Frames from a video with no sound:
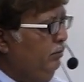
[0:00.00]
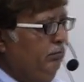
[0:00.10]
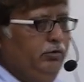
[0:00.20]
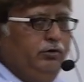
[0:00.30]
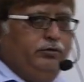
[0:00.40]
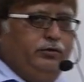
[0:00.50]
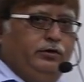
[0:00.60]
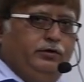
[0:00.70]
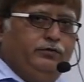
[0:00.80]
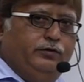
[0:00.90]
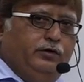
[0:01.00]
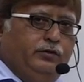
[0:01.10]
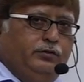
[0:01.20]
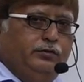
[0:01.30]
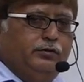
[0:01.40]
Both the
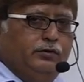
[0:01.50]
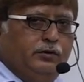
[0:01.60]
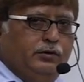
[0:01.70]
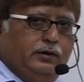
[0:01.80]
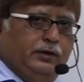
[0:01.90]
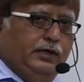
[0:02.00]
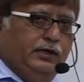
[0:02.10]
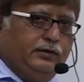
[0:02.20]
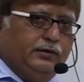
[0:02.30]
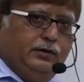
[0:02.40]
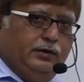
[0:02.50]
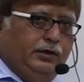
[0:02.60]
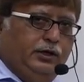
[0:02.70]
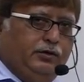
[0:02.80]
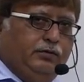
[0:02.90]
results are
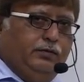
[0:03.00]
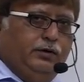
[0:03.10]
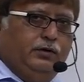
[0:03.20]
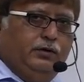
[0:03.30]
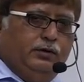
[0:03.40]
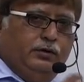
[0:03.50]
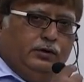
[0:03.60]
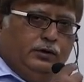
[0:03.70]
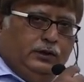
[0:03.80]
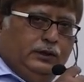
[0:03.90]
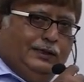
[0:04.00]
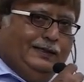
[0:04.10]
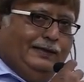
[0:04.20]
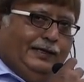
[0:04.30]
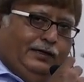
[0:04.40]
equal.
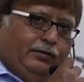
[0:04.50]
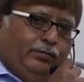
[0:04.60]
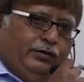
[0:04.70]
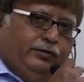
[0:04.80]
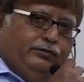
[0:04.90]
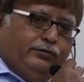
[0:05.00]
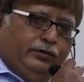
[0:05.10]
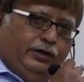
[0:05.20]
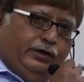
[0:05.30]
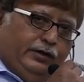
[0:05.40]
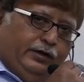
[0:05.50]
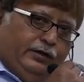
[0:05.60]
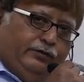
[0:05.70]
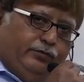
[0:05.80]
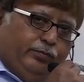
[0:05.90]
That means it
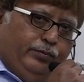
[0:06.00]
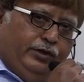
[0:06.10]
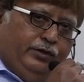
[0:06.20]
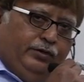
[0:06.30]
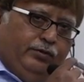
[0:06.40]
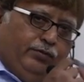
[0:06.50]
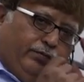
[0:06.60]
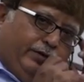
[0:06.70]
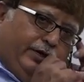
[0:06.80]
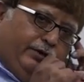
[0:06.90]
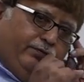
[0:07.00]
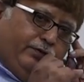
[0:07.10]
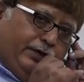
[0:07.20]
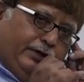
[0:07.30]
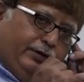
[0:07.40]
has been
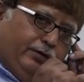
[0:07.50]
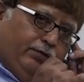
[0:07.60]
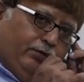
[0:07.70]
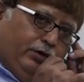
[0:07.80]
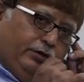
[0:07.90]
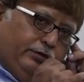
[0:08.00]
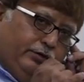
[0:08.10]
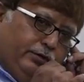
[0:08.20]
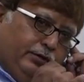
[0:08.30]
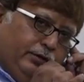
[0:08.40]
verified. What?